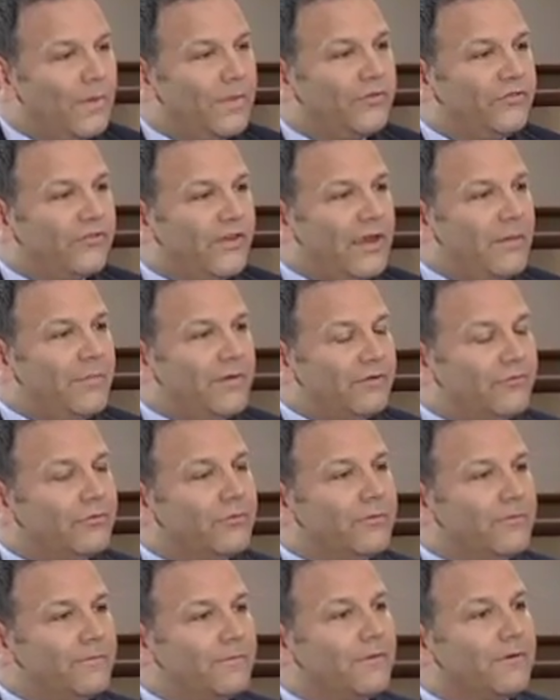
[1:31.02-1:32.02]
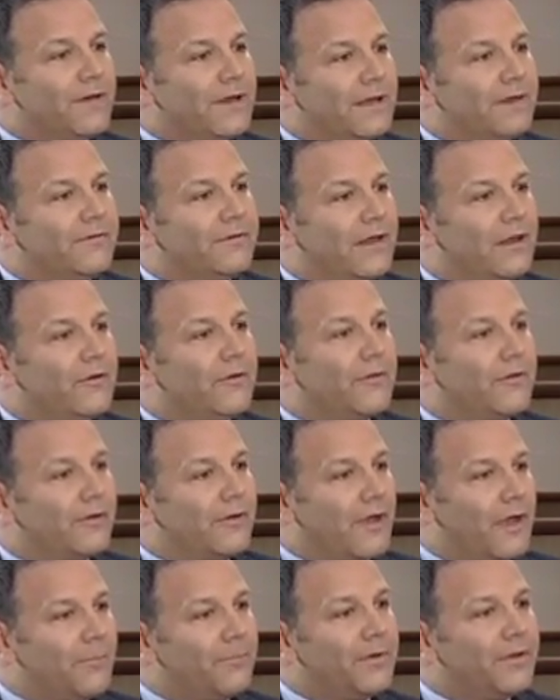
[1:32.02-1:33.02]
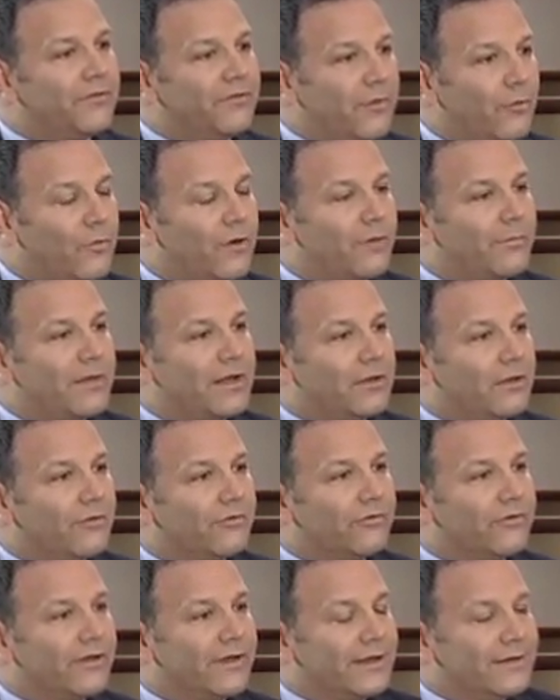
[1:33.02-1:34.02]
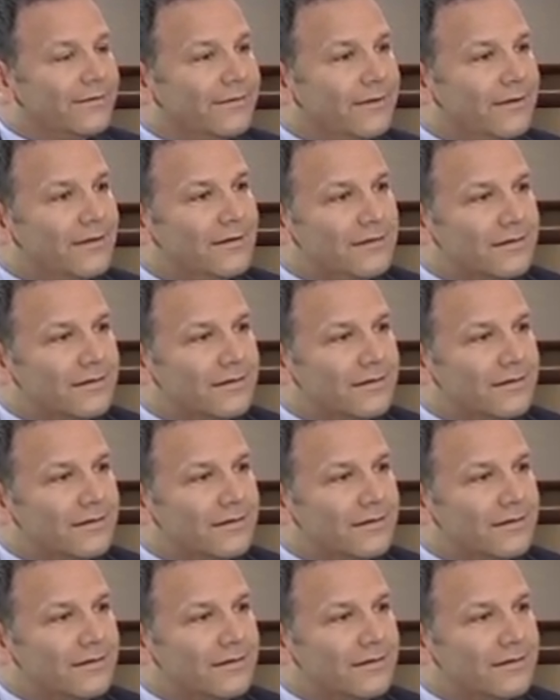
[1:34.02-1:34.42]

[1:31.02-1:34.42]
Would the same be true for Intel? Are there companies that want to be closer to Intel?